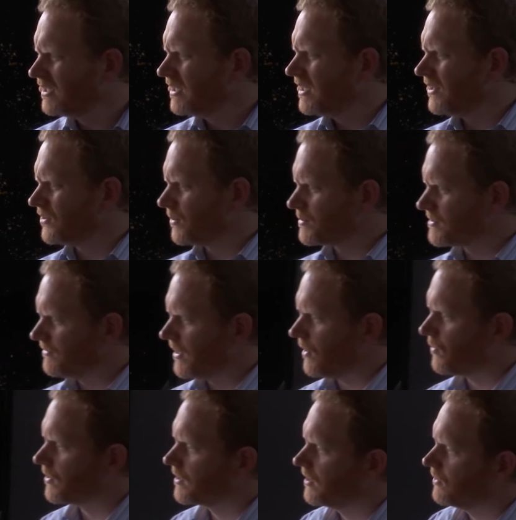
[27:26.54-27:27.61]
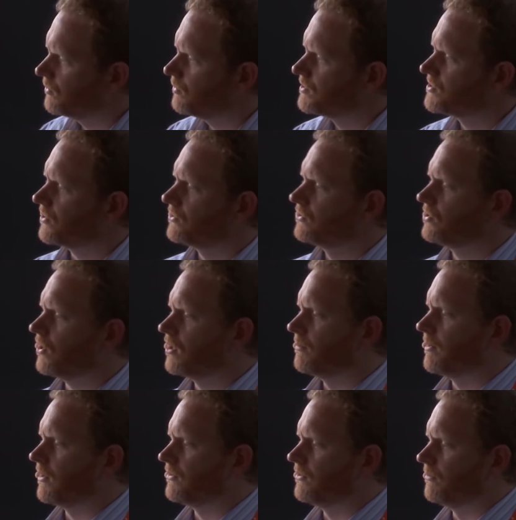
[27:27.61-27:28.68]
In terms of networking, we start to talk
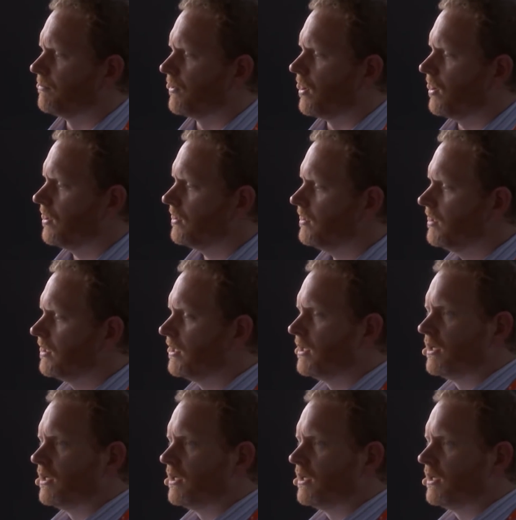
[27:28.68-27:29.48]
about the pod.